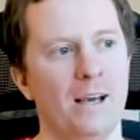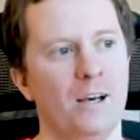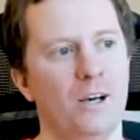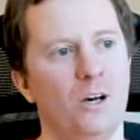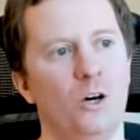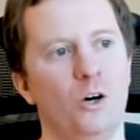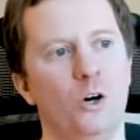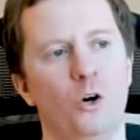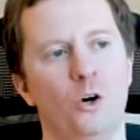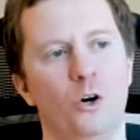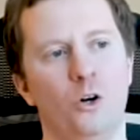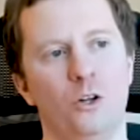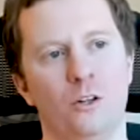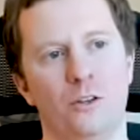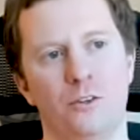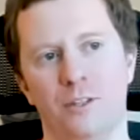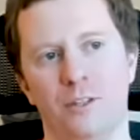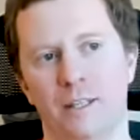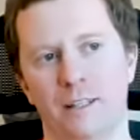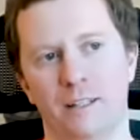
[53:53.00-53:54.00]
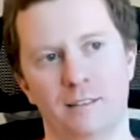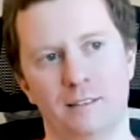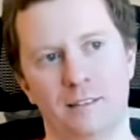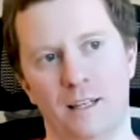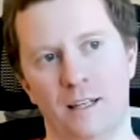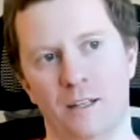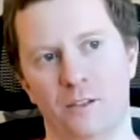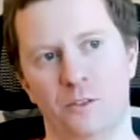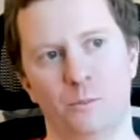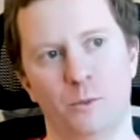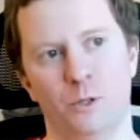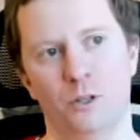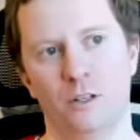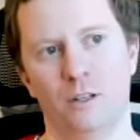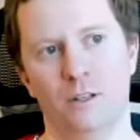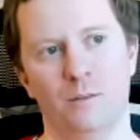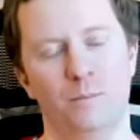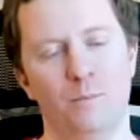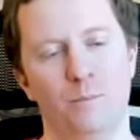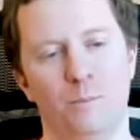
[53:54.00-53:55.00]
all things that a
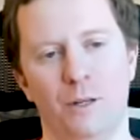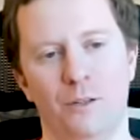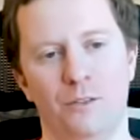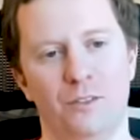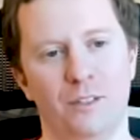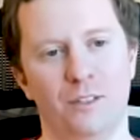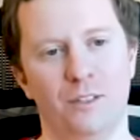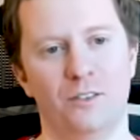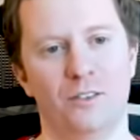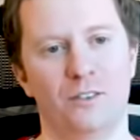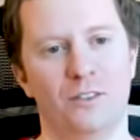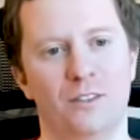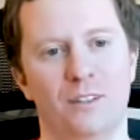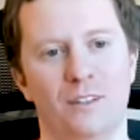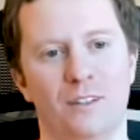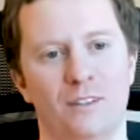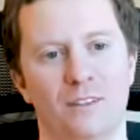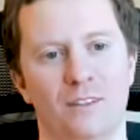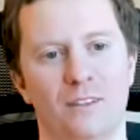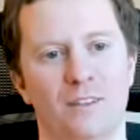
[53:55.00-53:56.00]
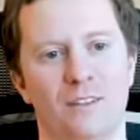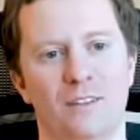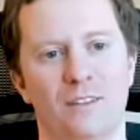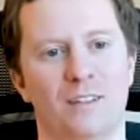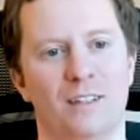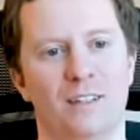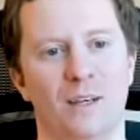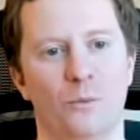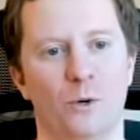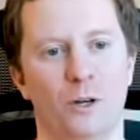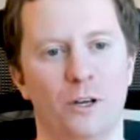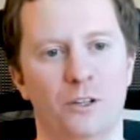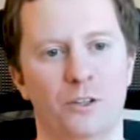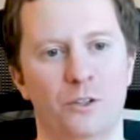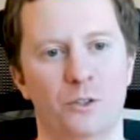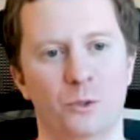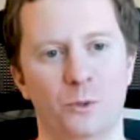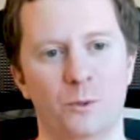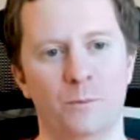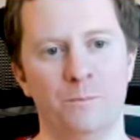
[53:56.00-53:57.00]
small business can want to
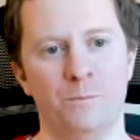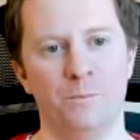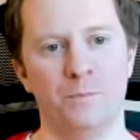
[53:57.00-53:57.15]
do.